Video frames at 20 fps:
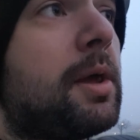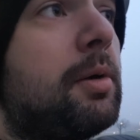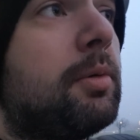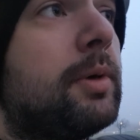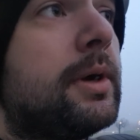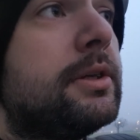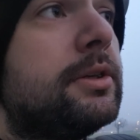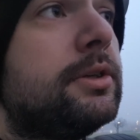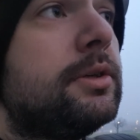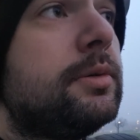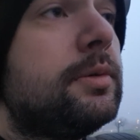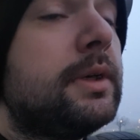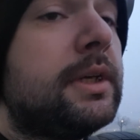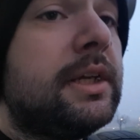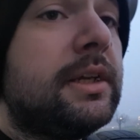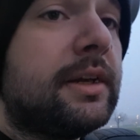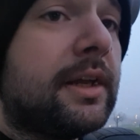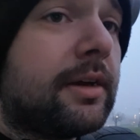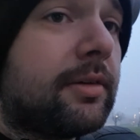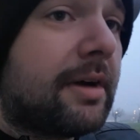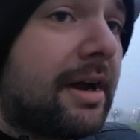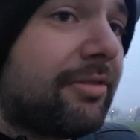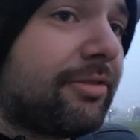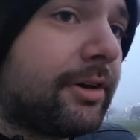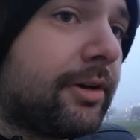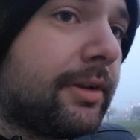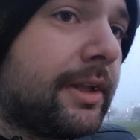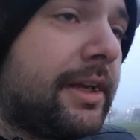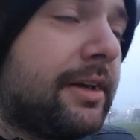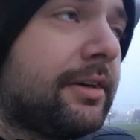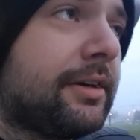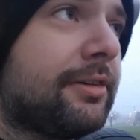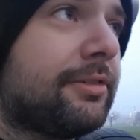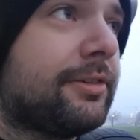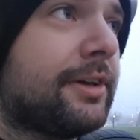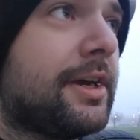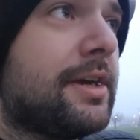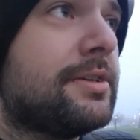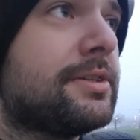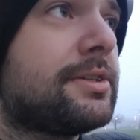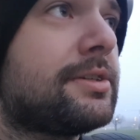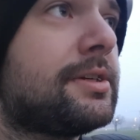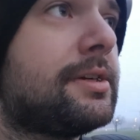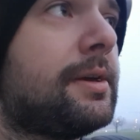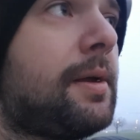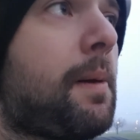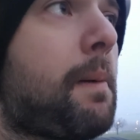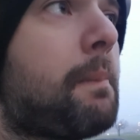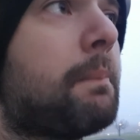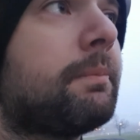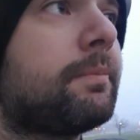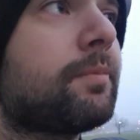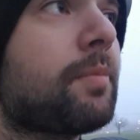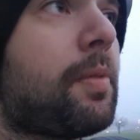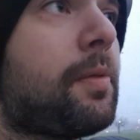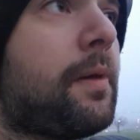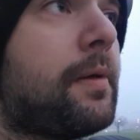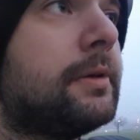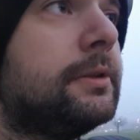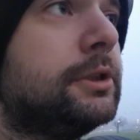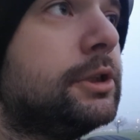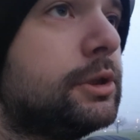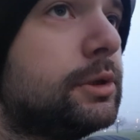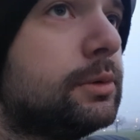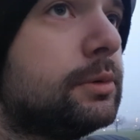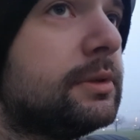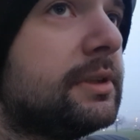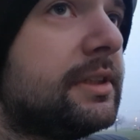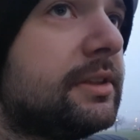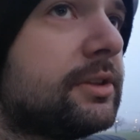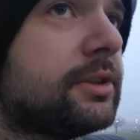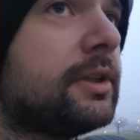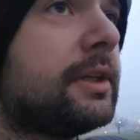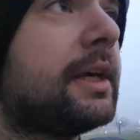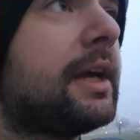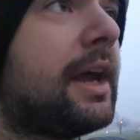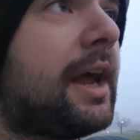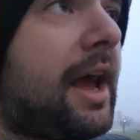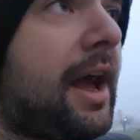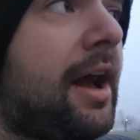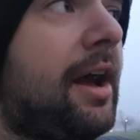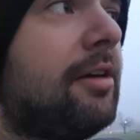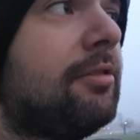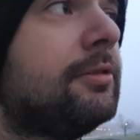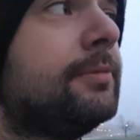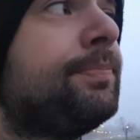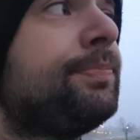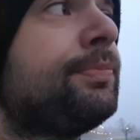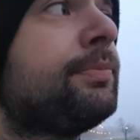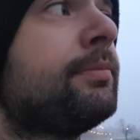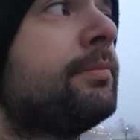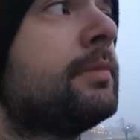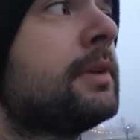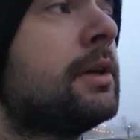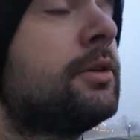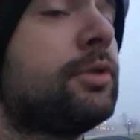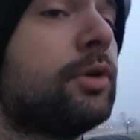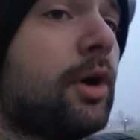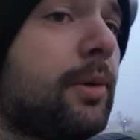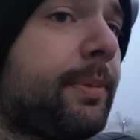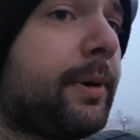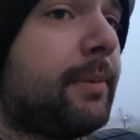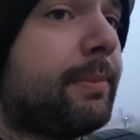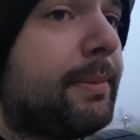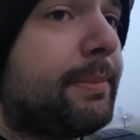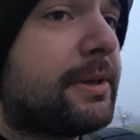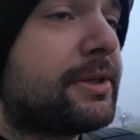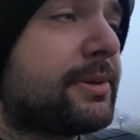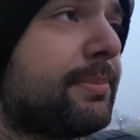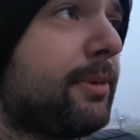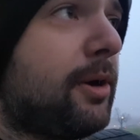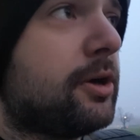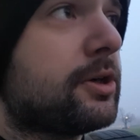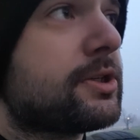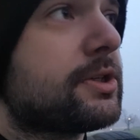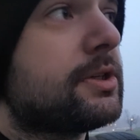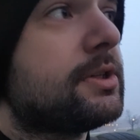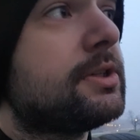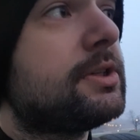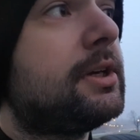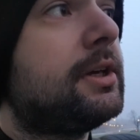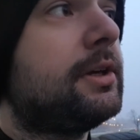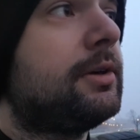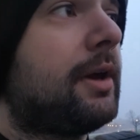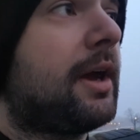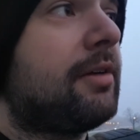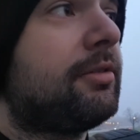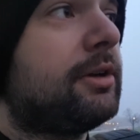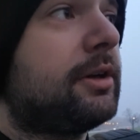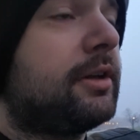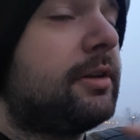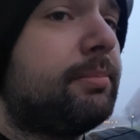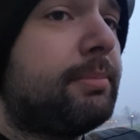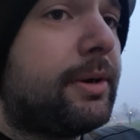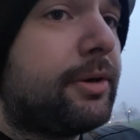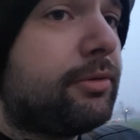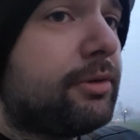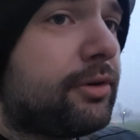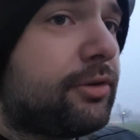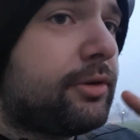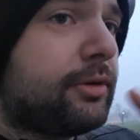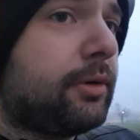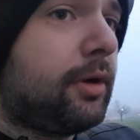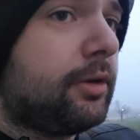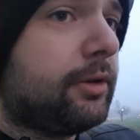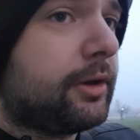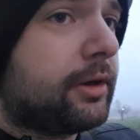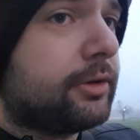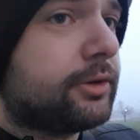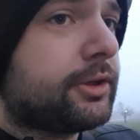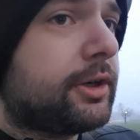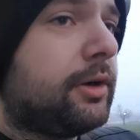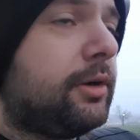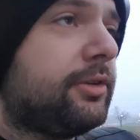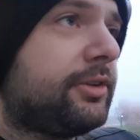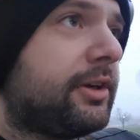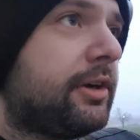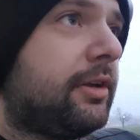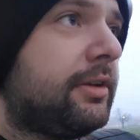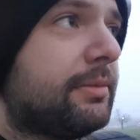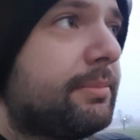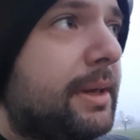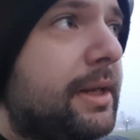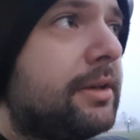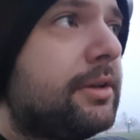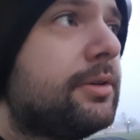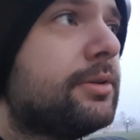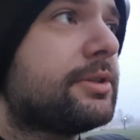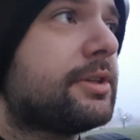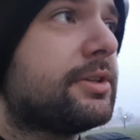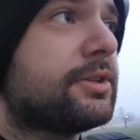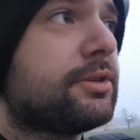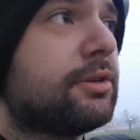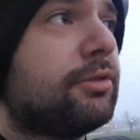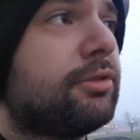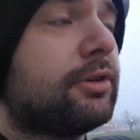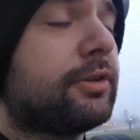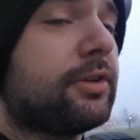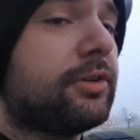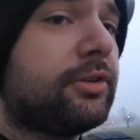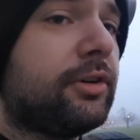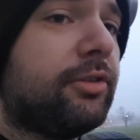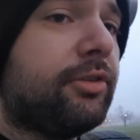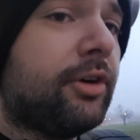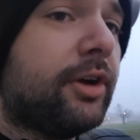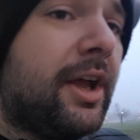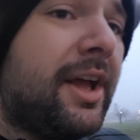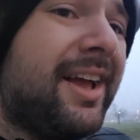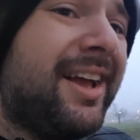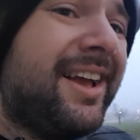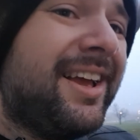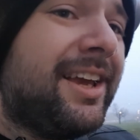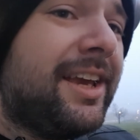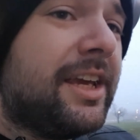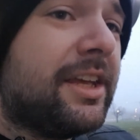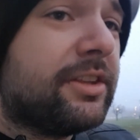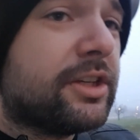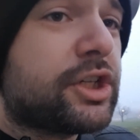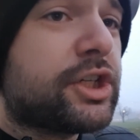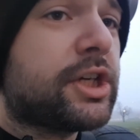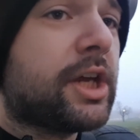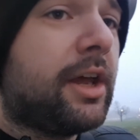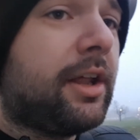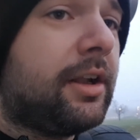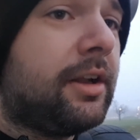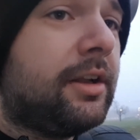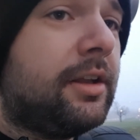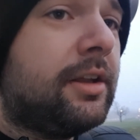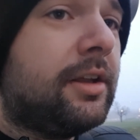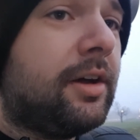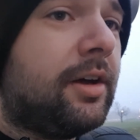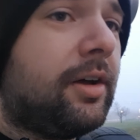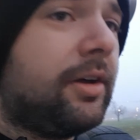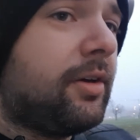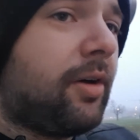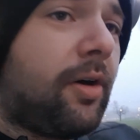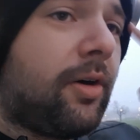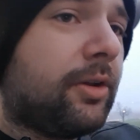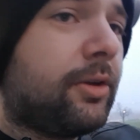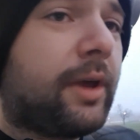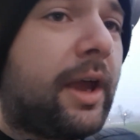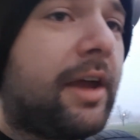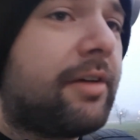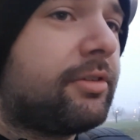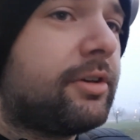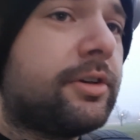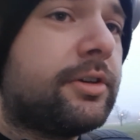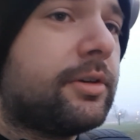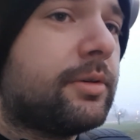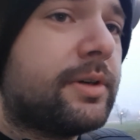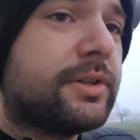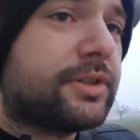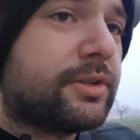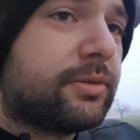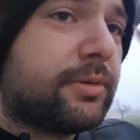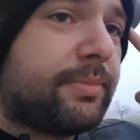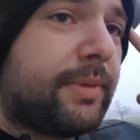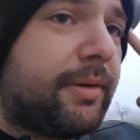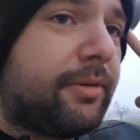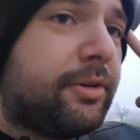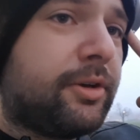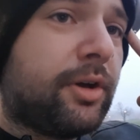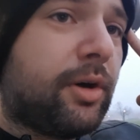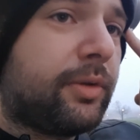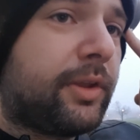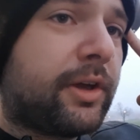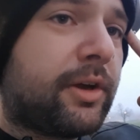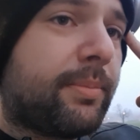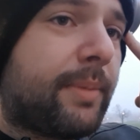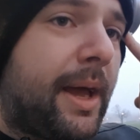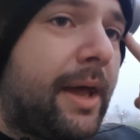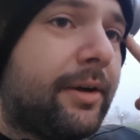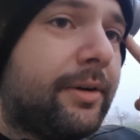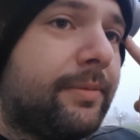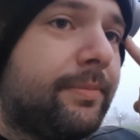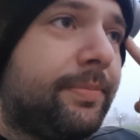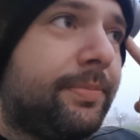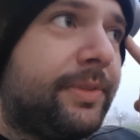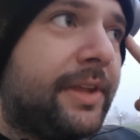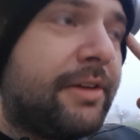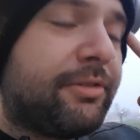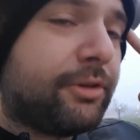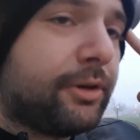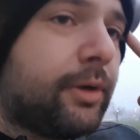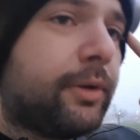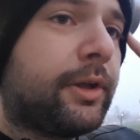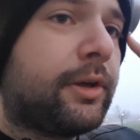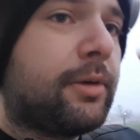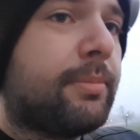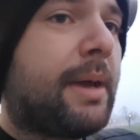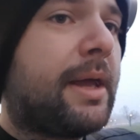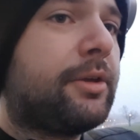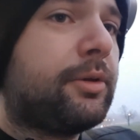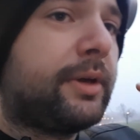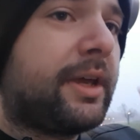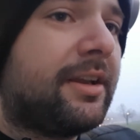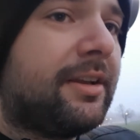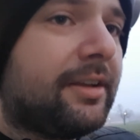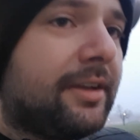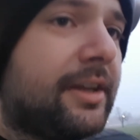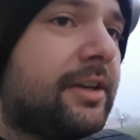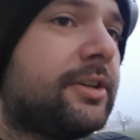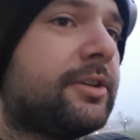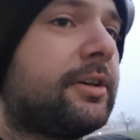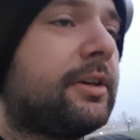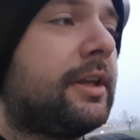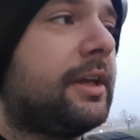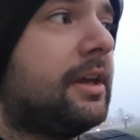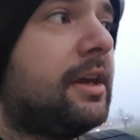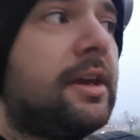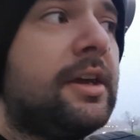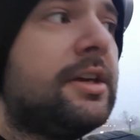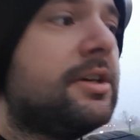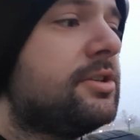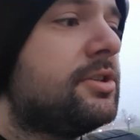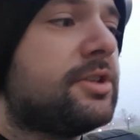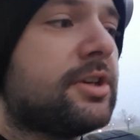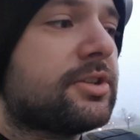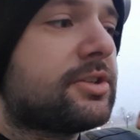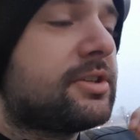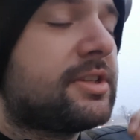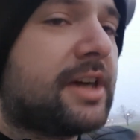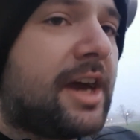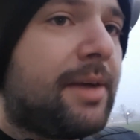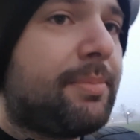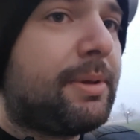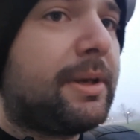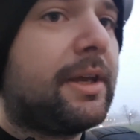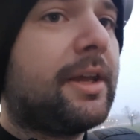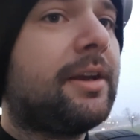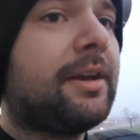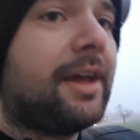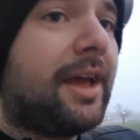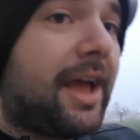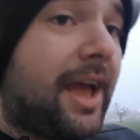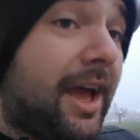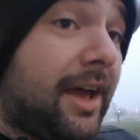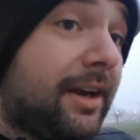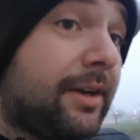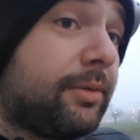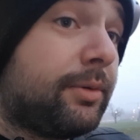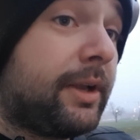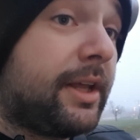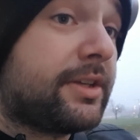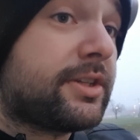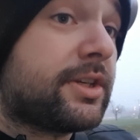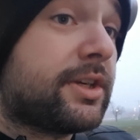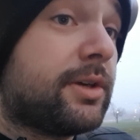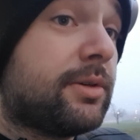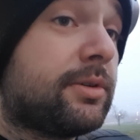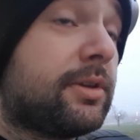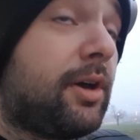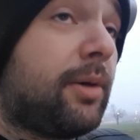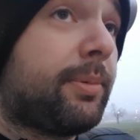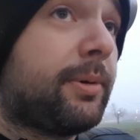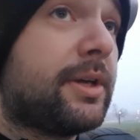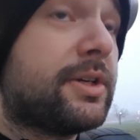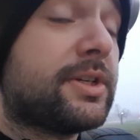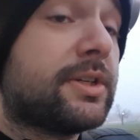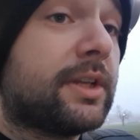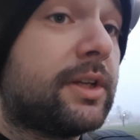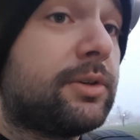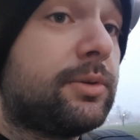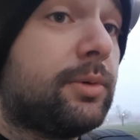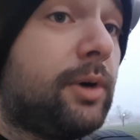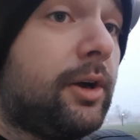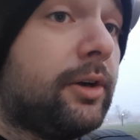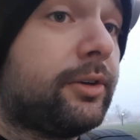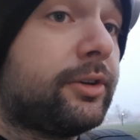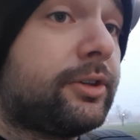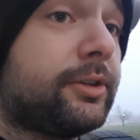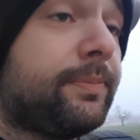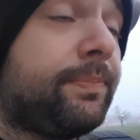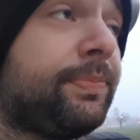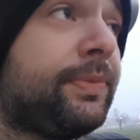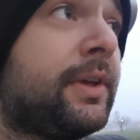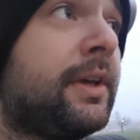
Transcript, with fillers: When you need a graphical interface, you literally have to open up a bunch of boxes, you have to maneuver through all the controls and all the menus and so forth and so forth. In the shell, all you have to do is to know the command. If you know the command, you can literally just type it in and it will execute the operation that you want.